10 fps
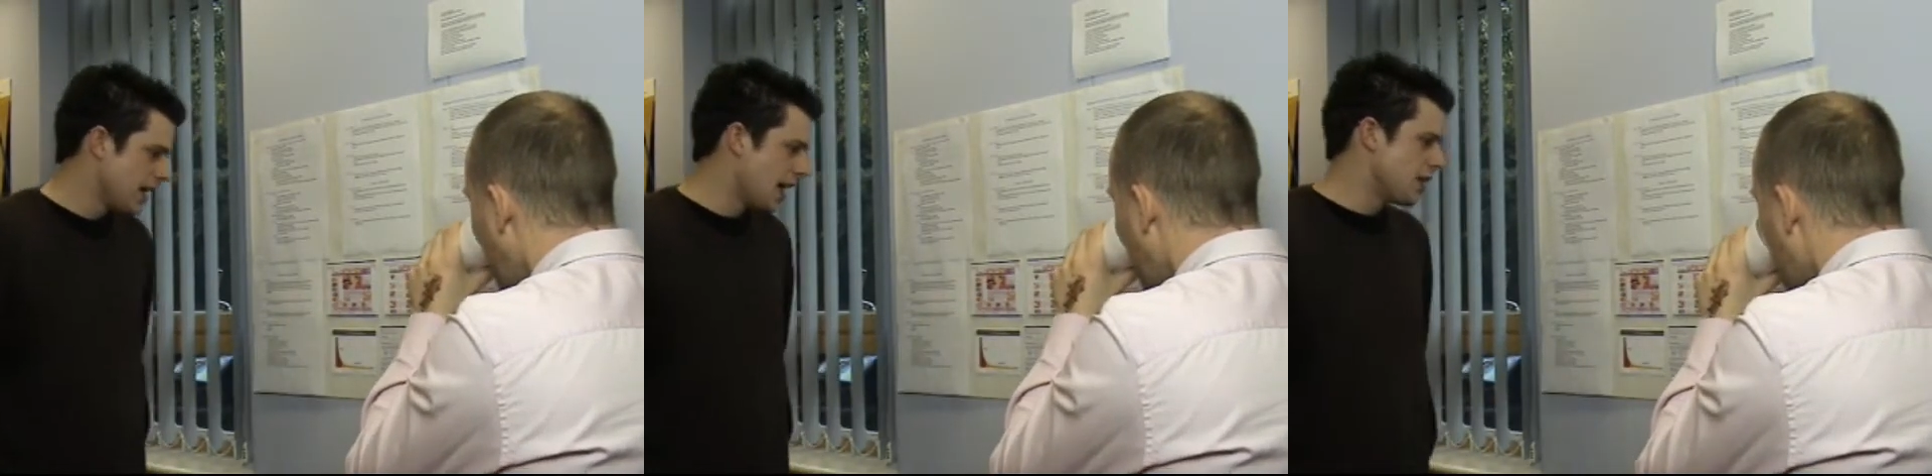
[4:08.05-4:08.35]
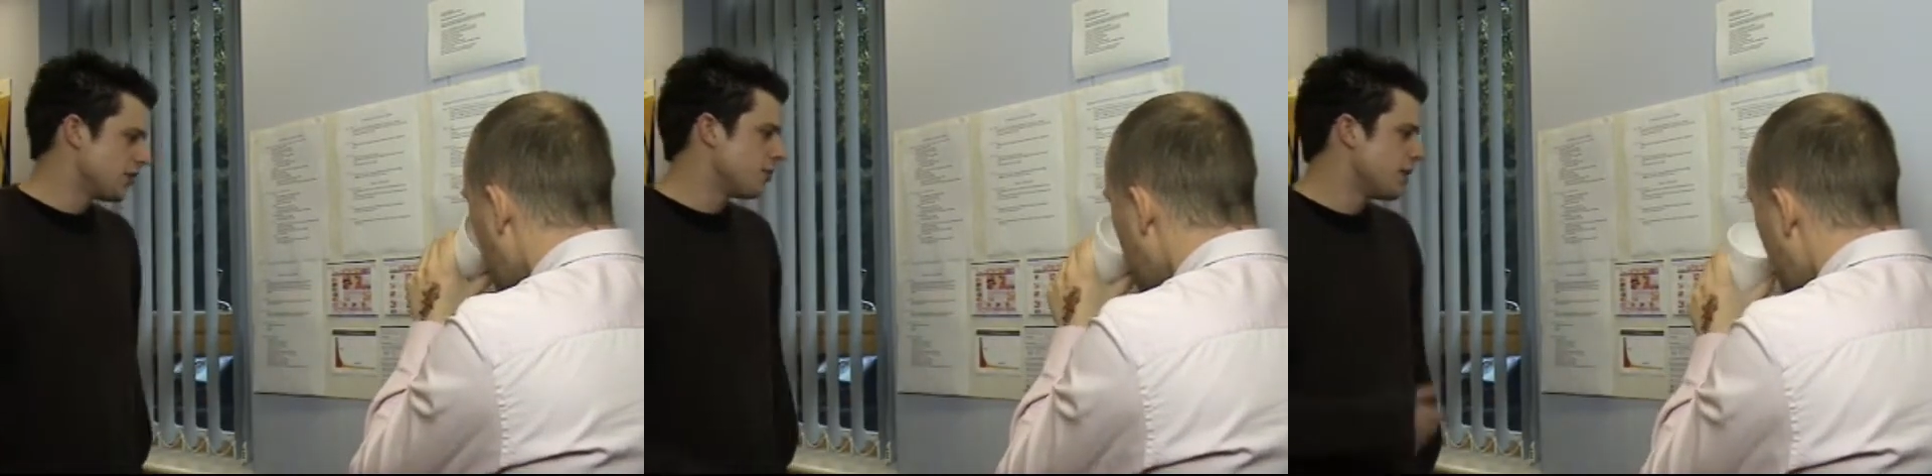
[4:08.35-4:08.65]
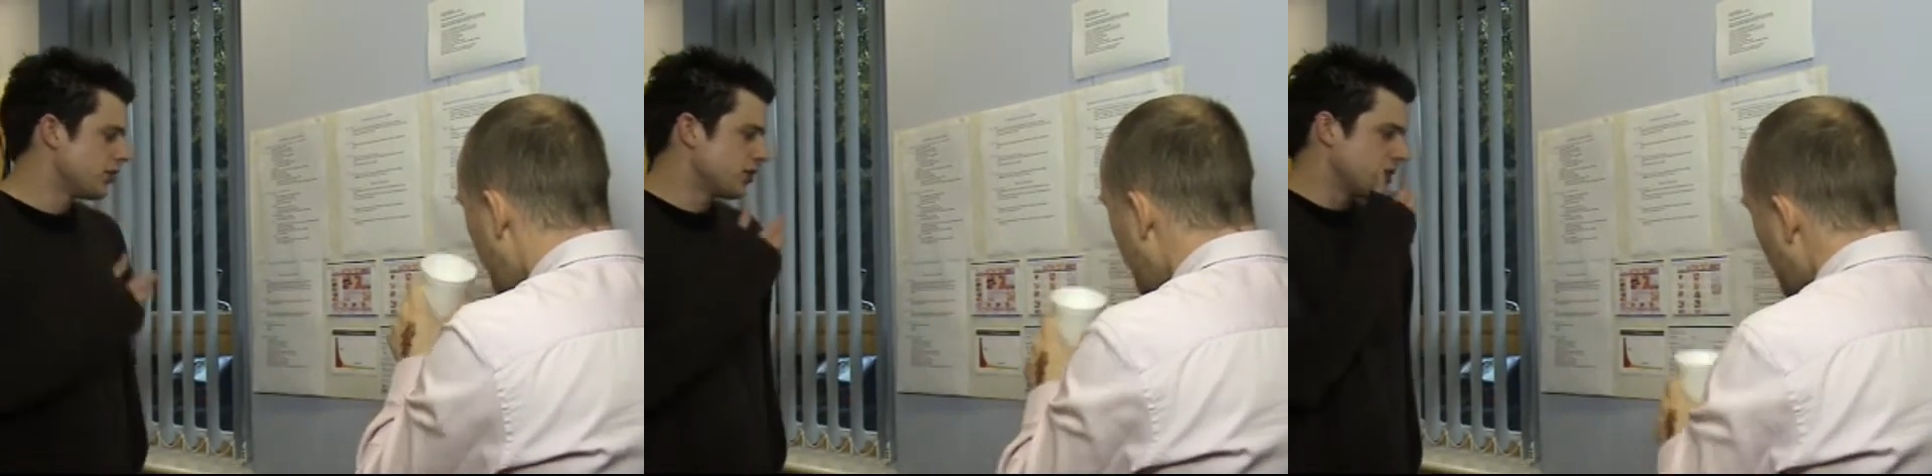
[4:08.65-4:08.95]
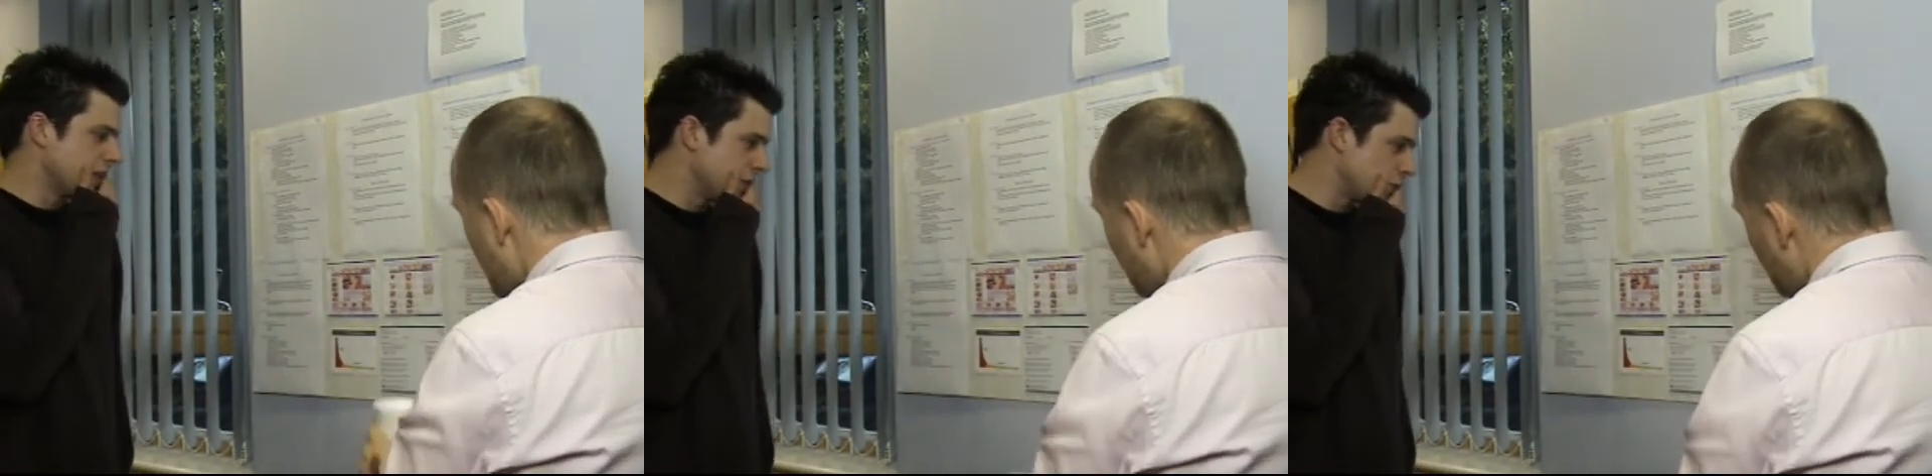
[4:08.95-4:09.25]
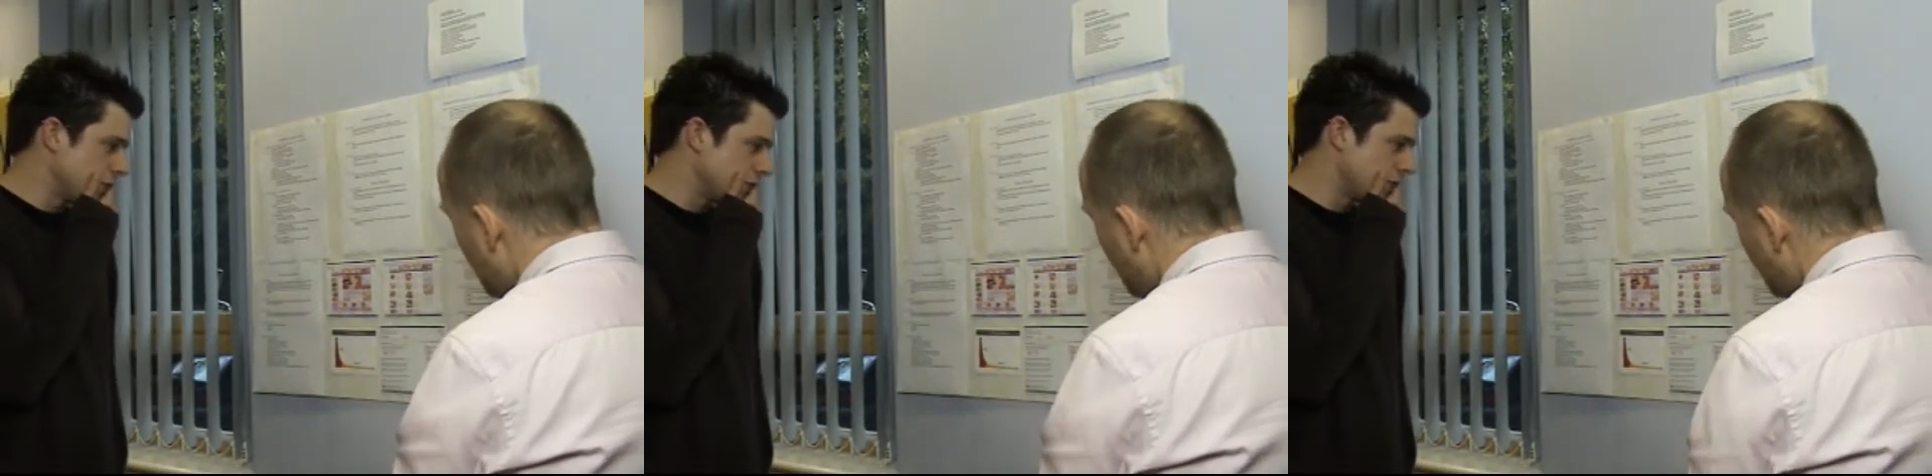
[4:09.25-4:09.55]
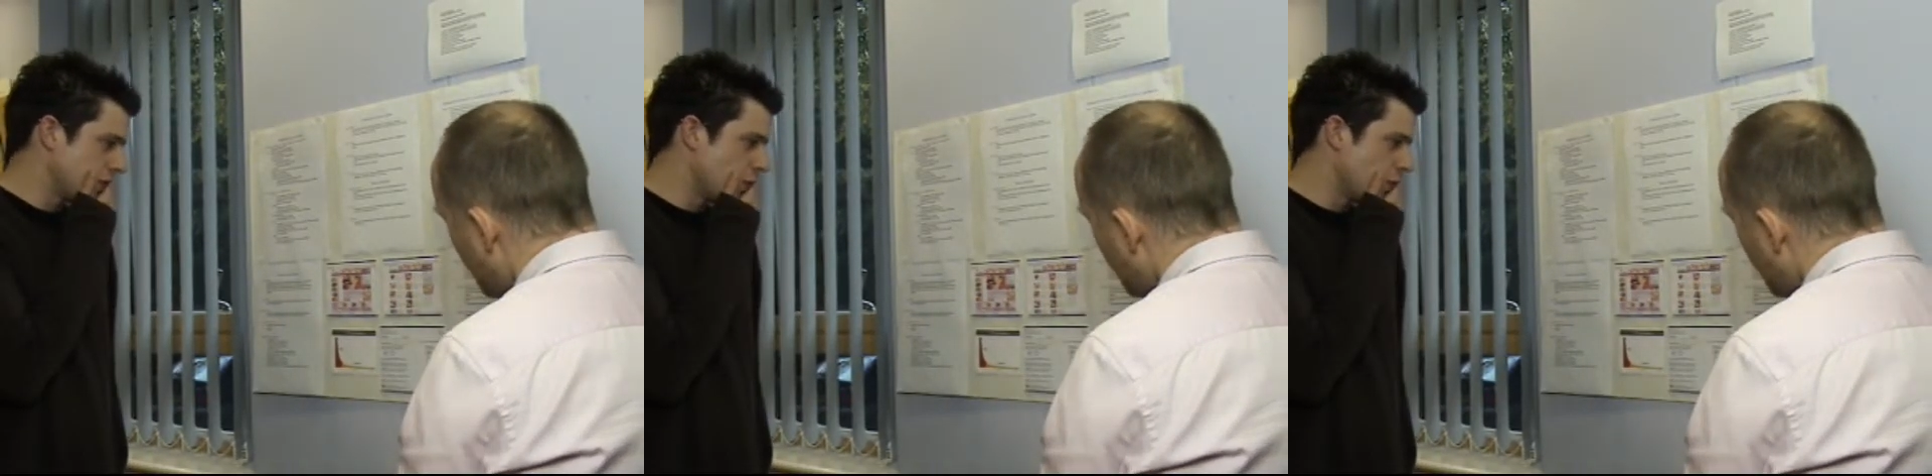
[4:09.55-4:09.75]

and basically things which